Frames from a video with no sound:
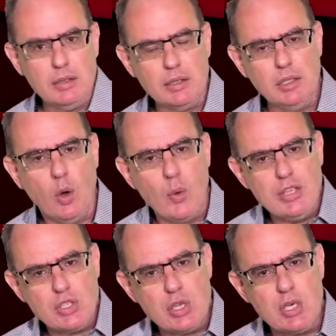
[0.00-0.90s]
You know, we
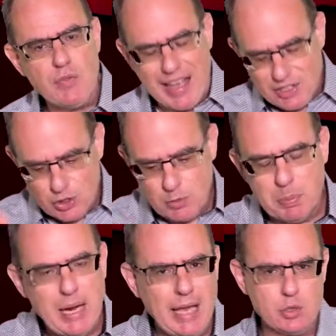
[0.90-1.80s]
serve a
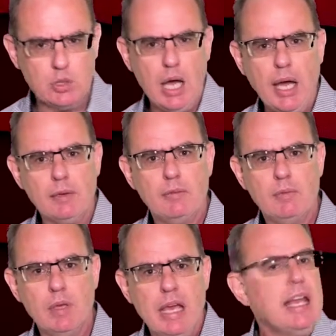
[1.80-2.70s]
supernatural God.
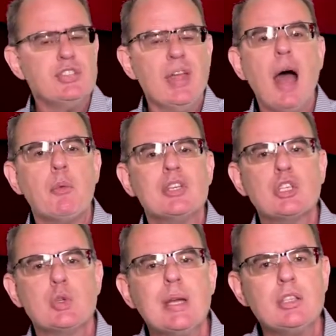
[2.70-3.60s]
He's not
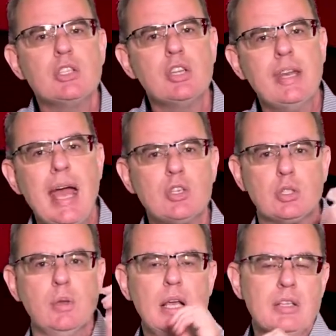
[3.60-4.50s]
restricted to the
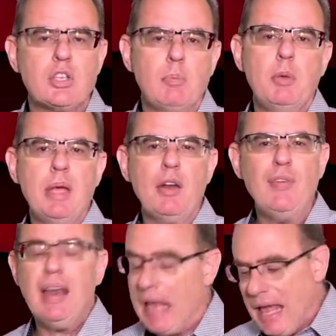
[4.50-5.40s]
natural. Some people get
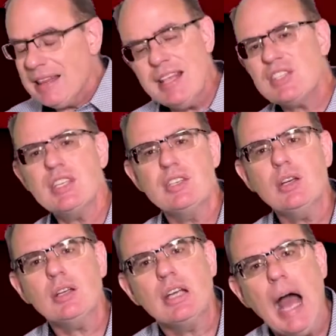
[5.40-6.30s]
offended. Listen,
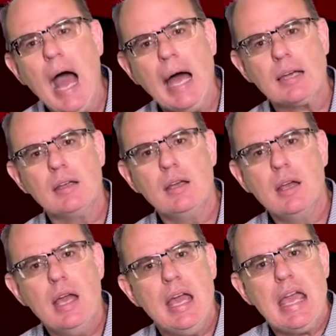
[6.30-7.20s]
your God
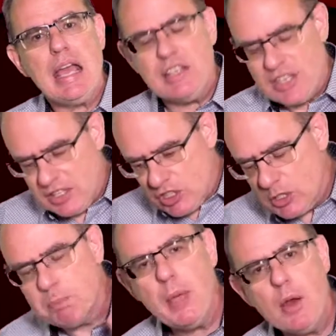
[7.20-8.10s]
is a
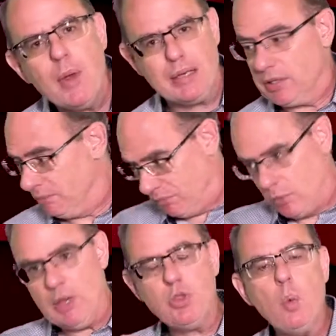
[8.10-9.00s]
spirit.
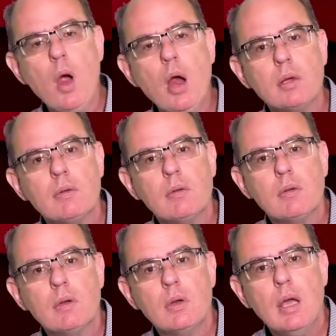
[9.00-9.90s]
Read the word.
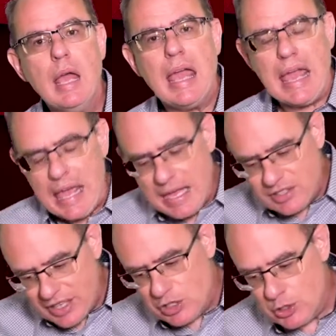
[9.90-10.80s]
He
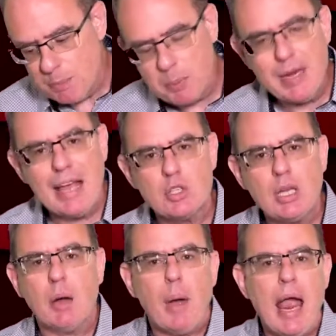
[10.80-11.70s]
is a supernatural
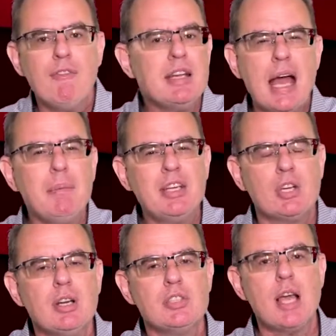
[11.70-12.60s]
God. Every time he
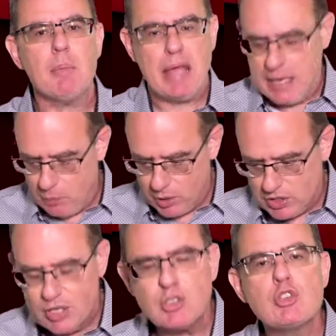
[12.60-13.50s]
turns up, he
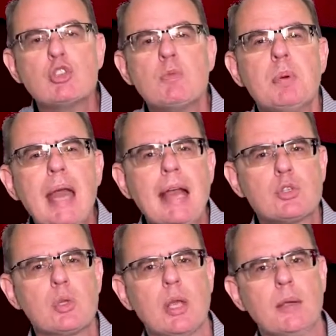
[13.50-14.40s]
works
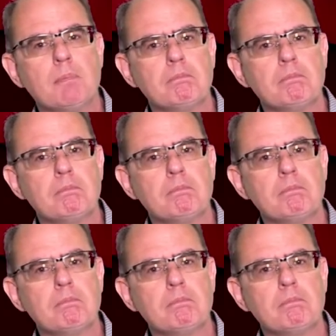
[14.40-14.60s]
supernaturally.